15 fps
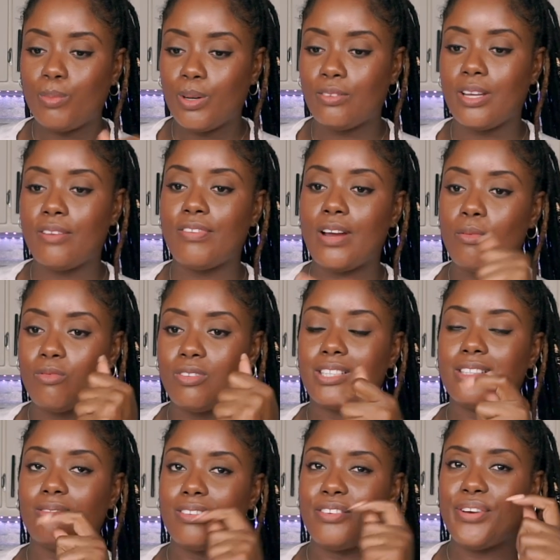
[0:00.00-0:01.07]
But if I
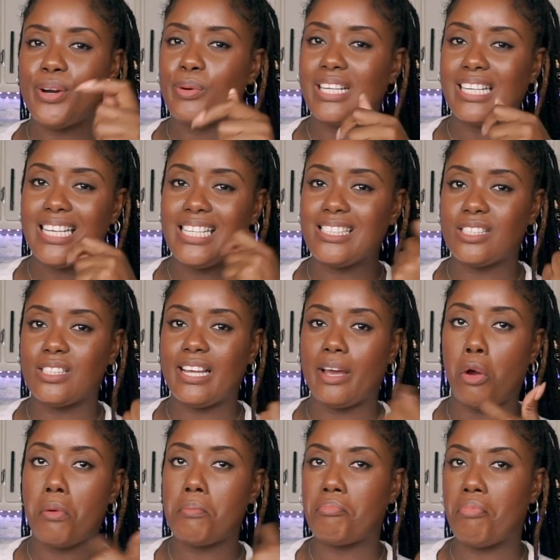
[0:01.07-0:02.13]
wanna eat it like
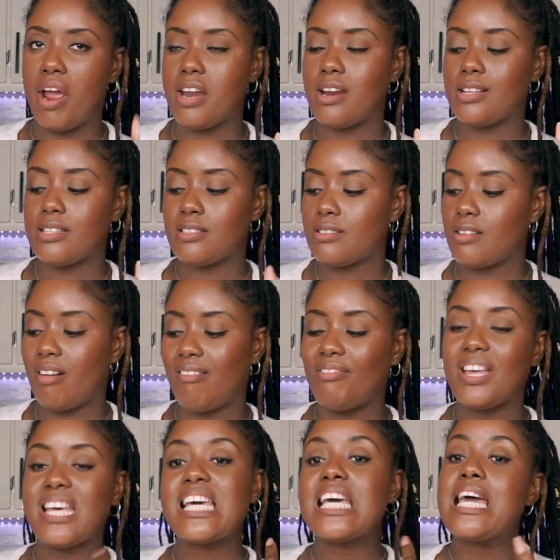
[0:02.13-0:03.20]
on bread and stuff,
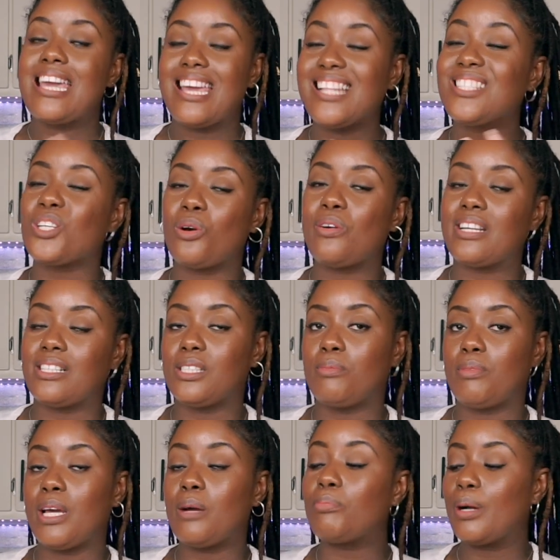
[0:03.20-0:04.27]
it's going to
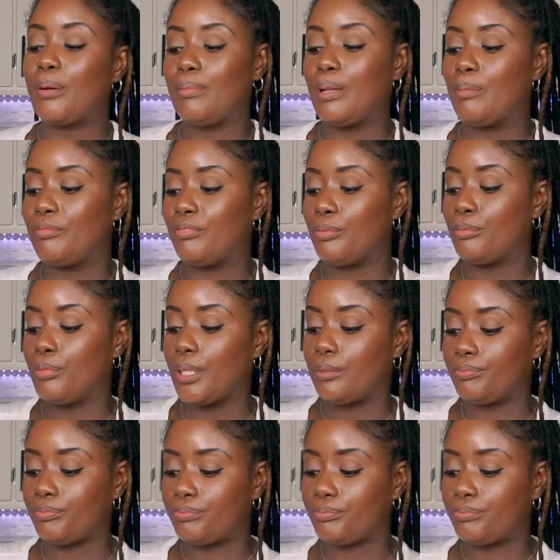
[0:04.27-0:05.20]
be a problem for me.